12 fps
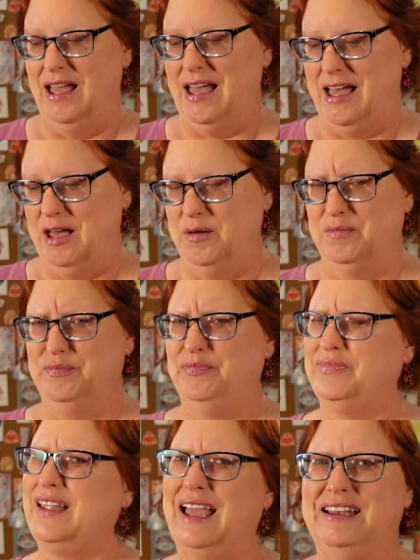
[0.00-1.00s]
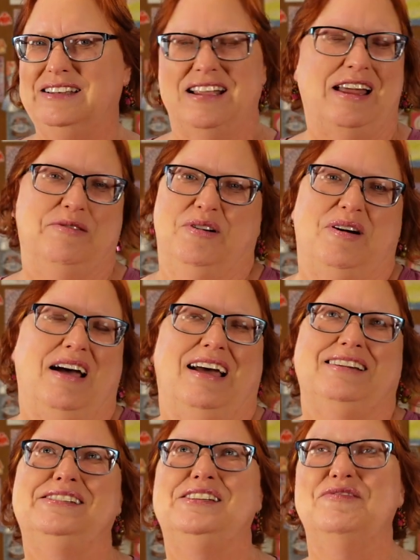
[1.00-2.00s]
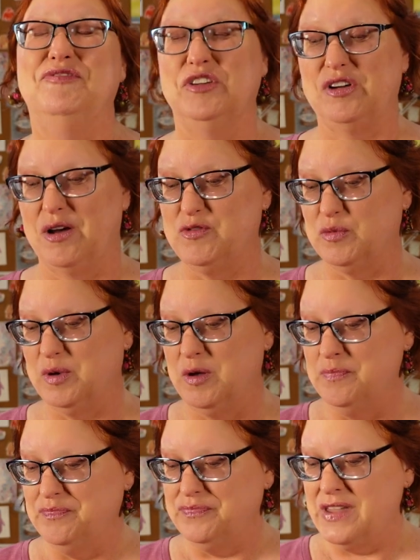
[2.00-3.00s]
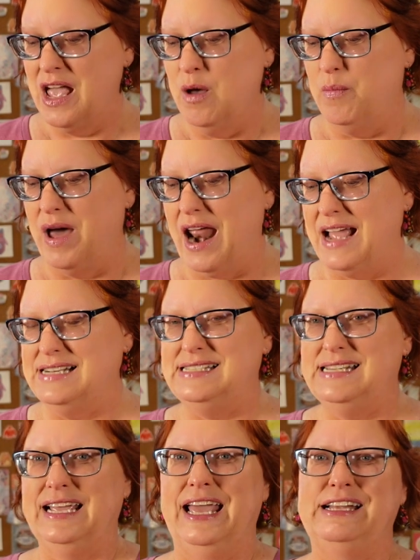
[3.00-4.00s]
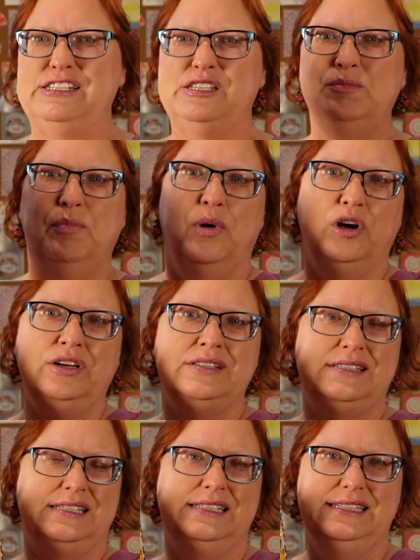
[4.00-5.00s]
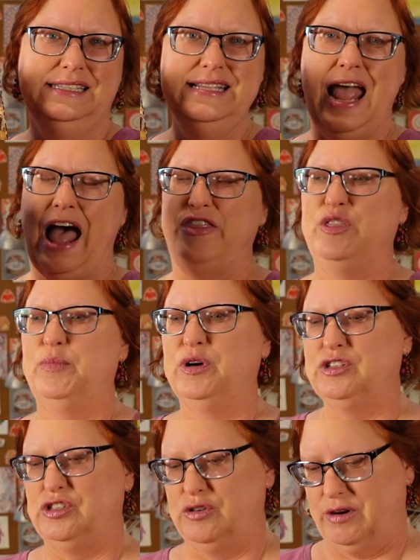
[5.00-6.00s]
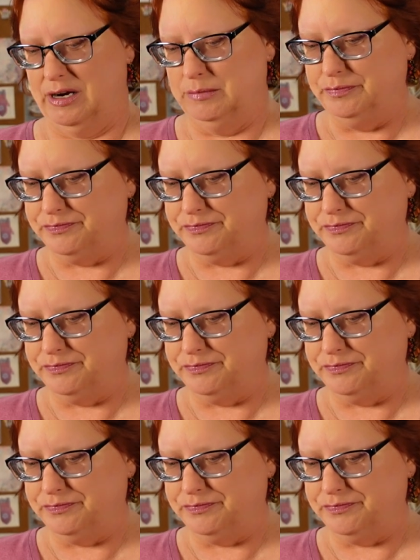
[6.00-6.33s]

Um, I, I don't know, I just didn't feel comfortable, but I did get some books at the bookstore.